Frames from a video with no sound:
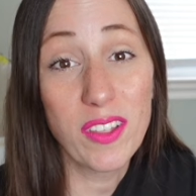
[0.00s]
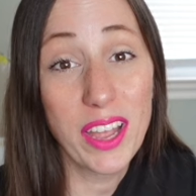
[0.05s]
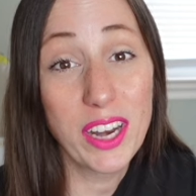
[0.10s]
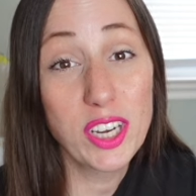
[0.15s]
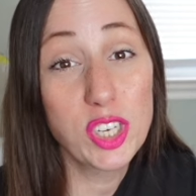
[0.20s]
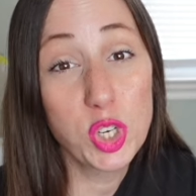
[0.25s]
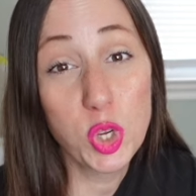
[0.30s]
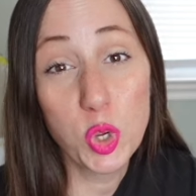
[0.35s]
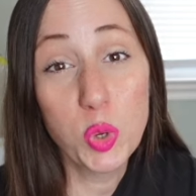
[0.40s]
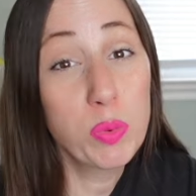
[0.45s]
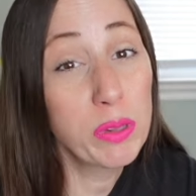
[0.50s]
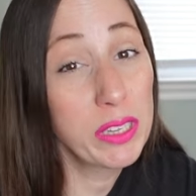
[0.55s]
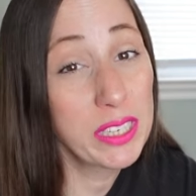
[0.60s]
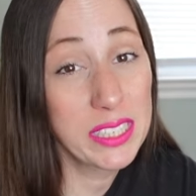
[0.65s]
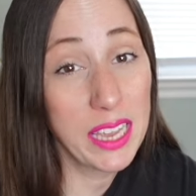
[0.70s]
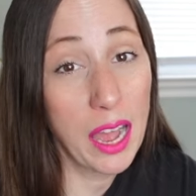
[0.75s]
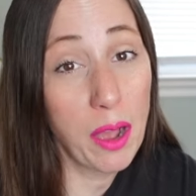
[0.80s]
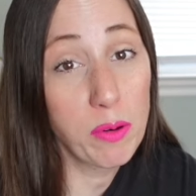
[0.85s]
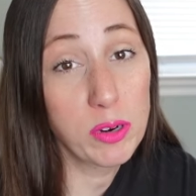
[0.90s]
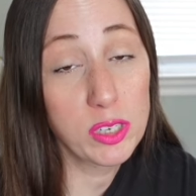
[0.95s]
like
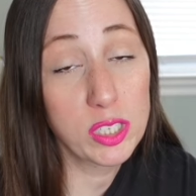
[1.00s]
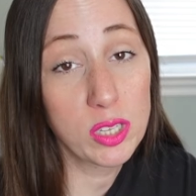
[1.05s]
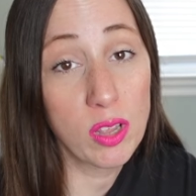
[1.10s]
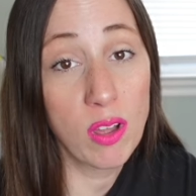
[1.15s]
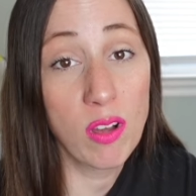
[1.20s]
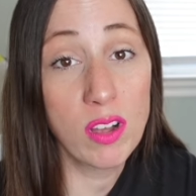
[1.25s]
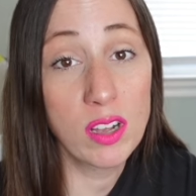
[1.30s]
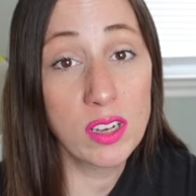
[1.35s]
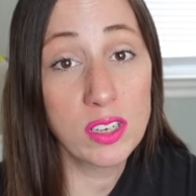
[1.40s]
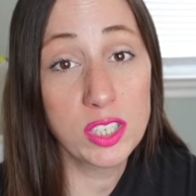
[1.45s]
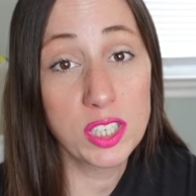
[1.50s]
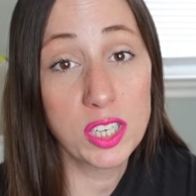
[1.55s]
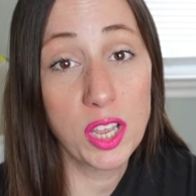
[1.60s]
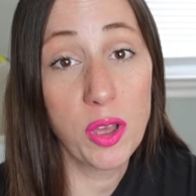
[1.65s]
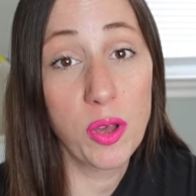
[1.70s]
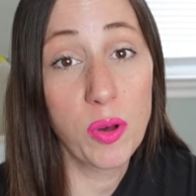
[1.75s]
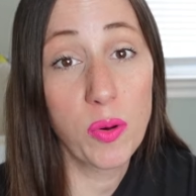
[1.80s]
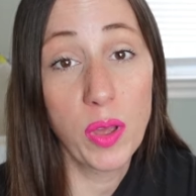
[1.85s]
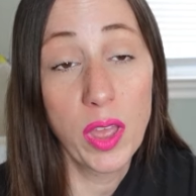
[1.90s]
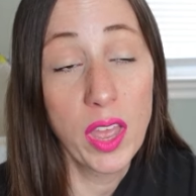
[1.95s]
2+ hours long.
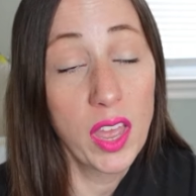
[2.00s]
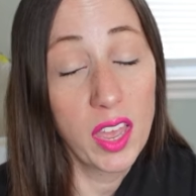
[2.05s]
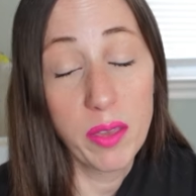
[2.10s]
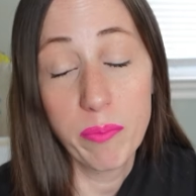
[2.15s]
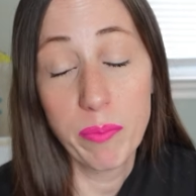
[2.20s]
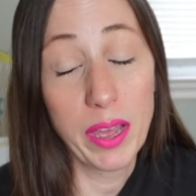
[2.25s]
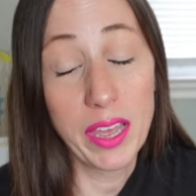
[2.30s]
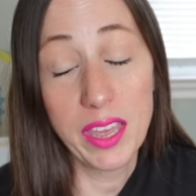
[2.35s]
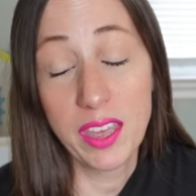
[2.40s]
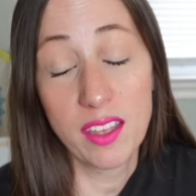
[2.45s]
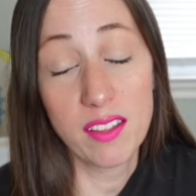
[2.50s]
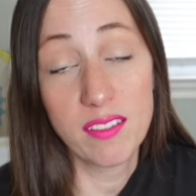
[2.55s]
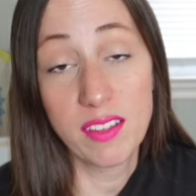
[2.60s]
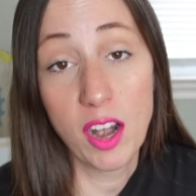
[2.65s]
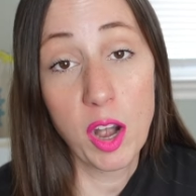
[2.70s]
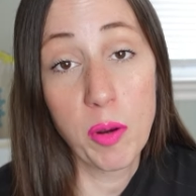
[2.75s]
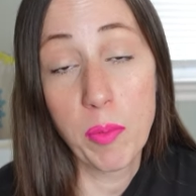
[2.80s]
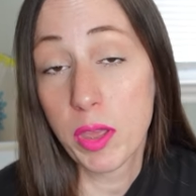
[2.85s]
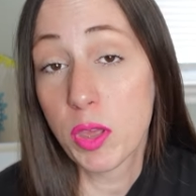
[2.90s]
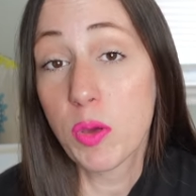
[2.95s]
So my kids, I
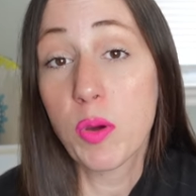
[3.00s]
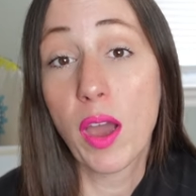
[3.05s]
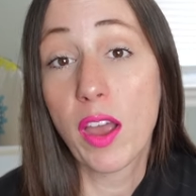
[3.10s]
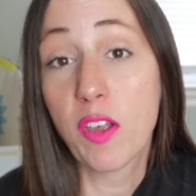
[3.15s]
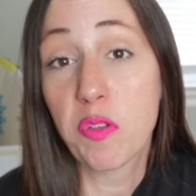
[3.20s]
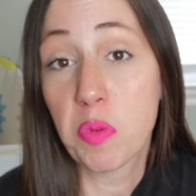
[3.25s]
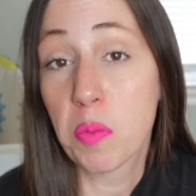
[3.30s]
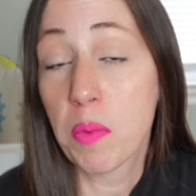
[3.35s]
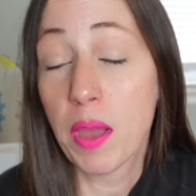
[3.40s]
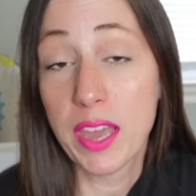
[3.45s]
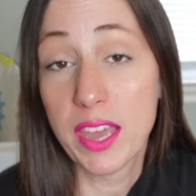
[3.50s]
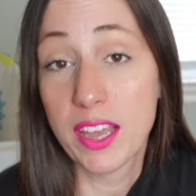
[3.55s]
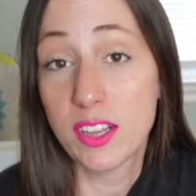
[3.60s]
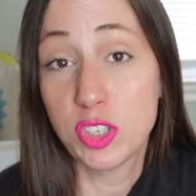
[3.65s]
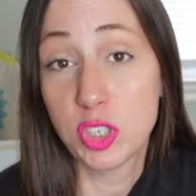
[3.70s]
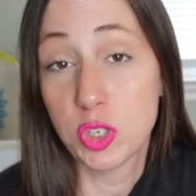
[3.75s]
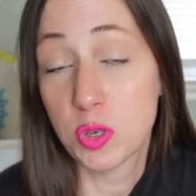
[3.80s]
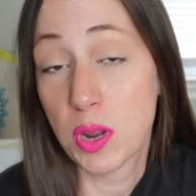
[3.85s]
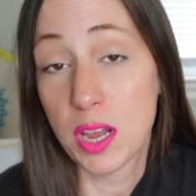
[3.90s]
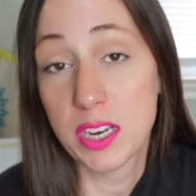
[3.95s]
don't know about you guys, but my
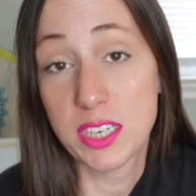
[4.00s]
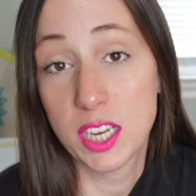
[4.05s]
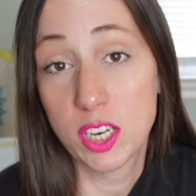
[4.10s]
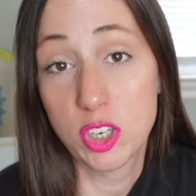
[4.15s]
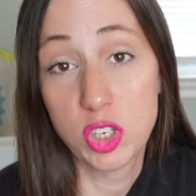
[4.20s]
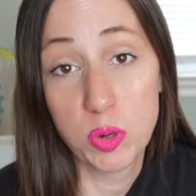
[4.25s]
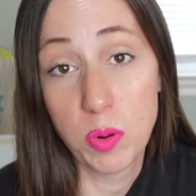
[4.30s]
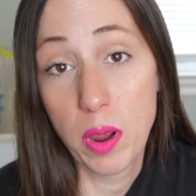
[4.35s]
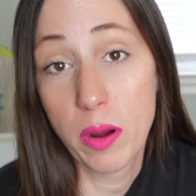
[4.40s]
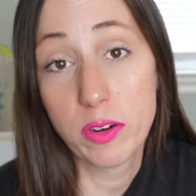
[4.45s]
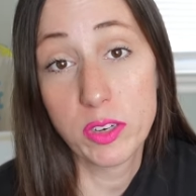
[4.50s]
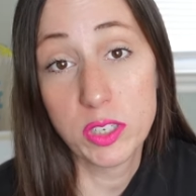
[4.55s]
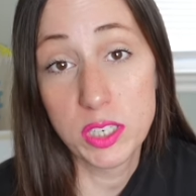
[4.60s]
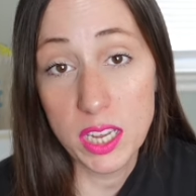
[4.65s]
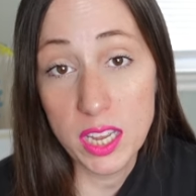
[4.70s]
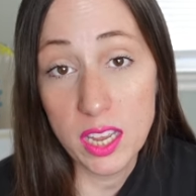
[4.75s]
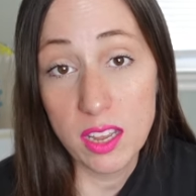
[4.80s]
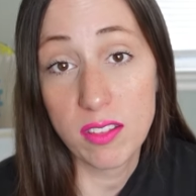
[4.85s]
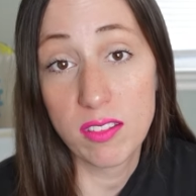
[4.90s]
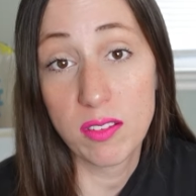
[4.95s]
kids do not take 2 hours
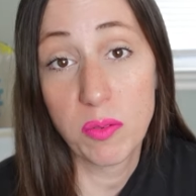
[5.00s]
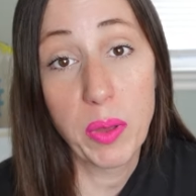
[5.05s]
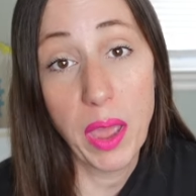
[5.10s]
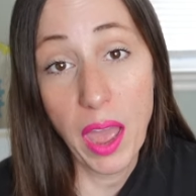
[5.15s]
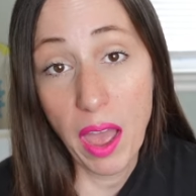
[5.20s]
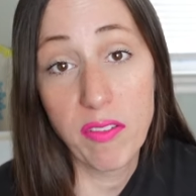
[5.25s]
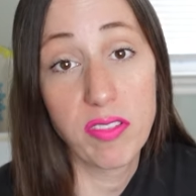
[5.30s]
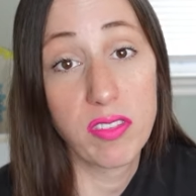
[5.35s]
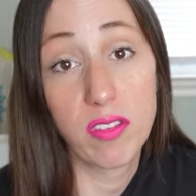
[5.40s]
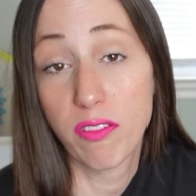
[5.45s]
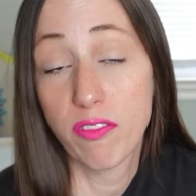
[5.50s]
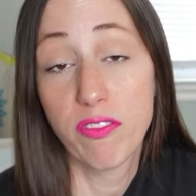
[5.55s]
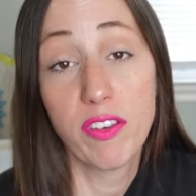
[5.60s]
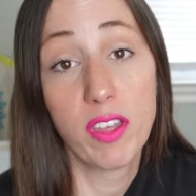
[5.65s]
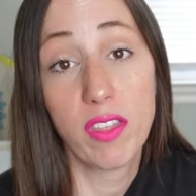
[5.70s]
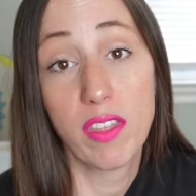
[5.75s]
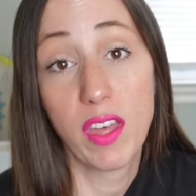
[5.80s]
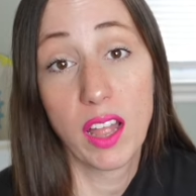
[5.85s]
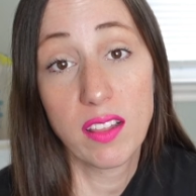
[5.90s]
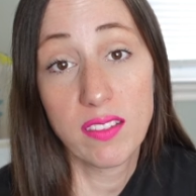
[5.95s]
to eat. So we have to
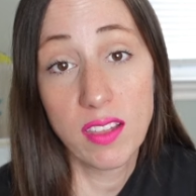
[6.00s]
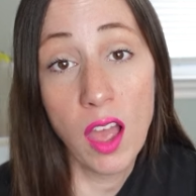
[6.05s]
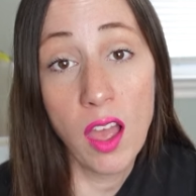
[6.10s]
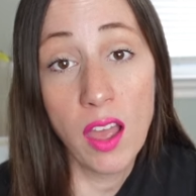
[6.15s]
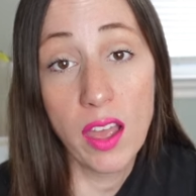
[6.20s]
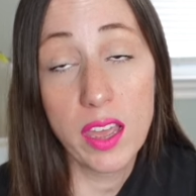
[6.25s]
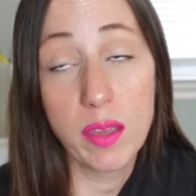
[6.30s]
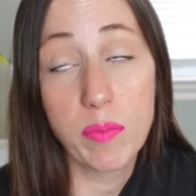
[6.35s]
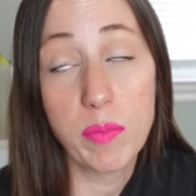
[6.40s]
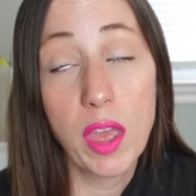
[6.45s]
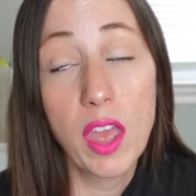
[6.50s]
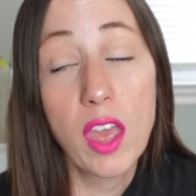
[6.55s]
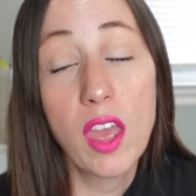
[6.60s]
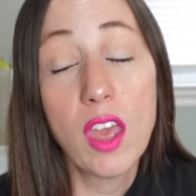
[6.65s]
fill that time.